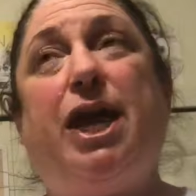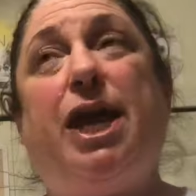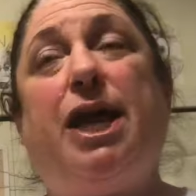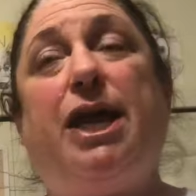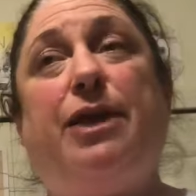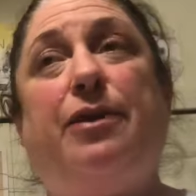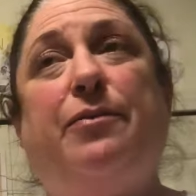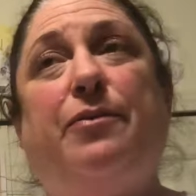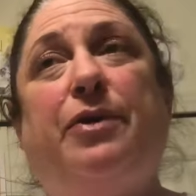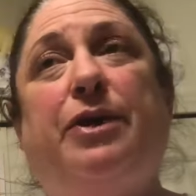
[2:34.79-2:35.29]

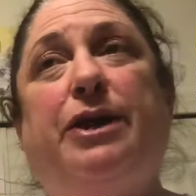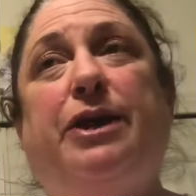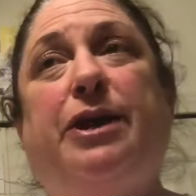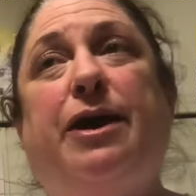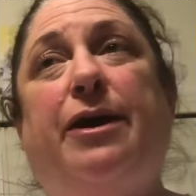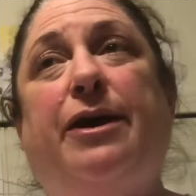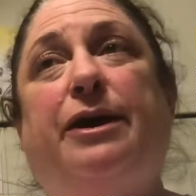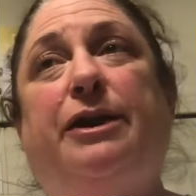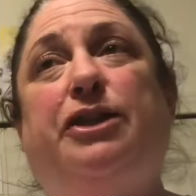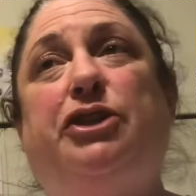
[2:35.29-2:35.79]
I would
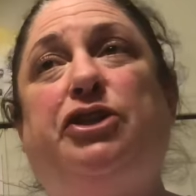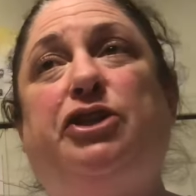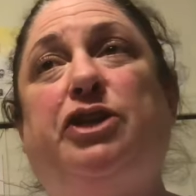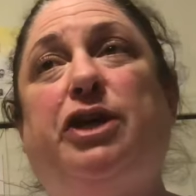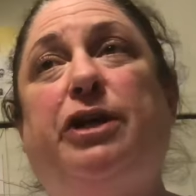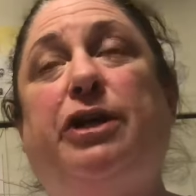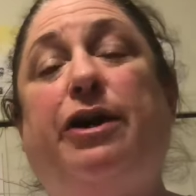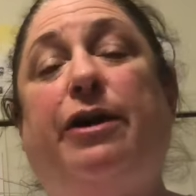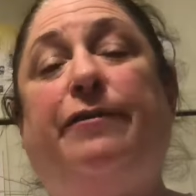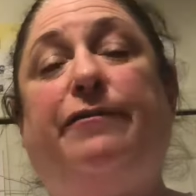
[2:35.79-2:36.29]

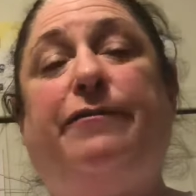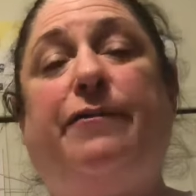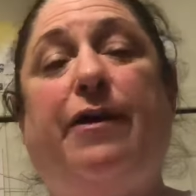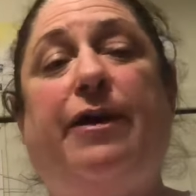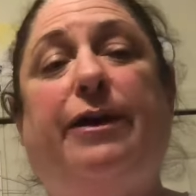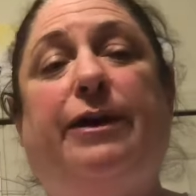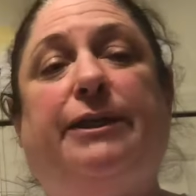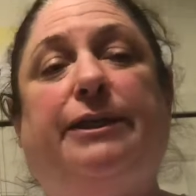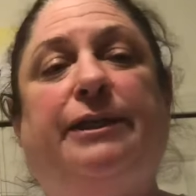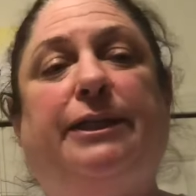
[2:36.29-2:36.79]
shut off
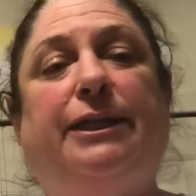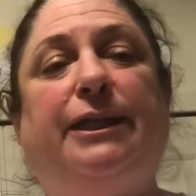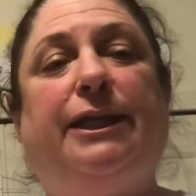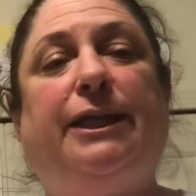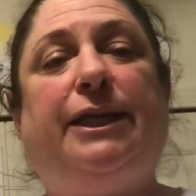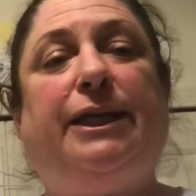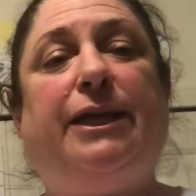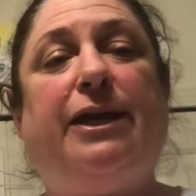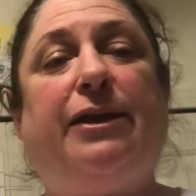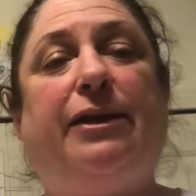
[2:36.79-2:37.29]

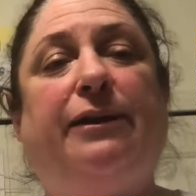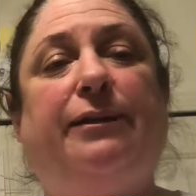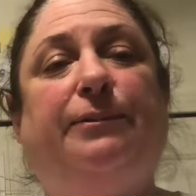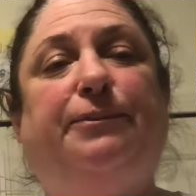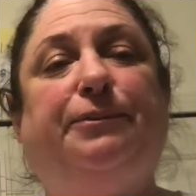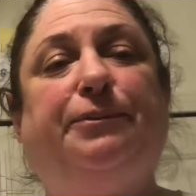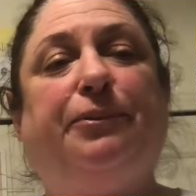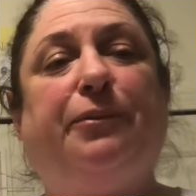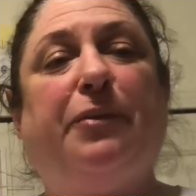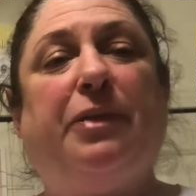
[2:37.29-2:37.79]

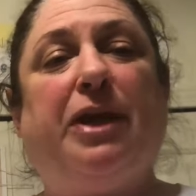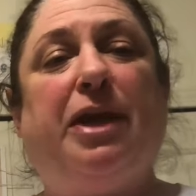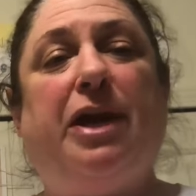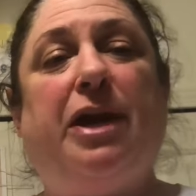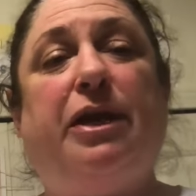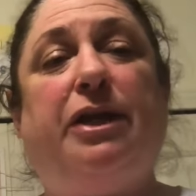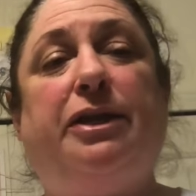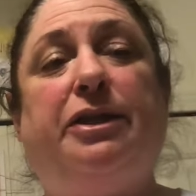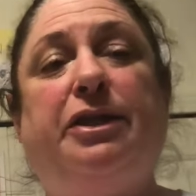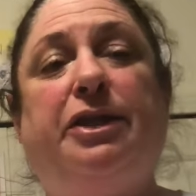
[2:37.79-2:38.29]

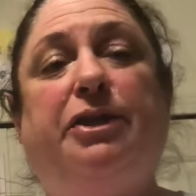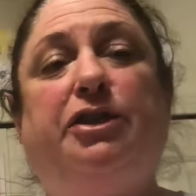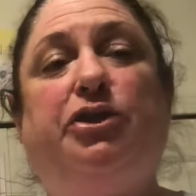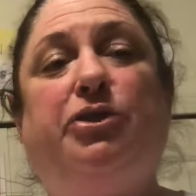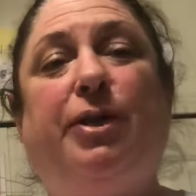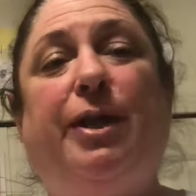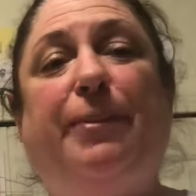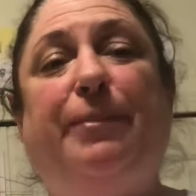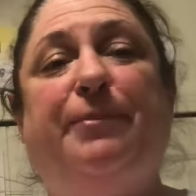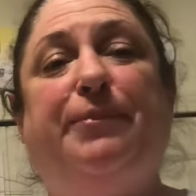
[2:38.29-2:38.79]
the
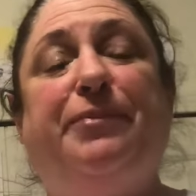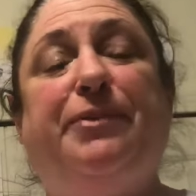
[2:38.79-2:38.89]
drip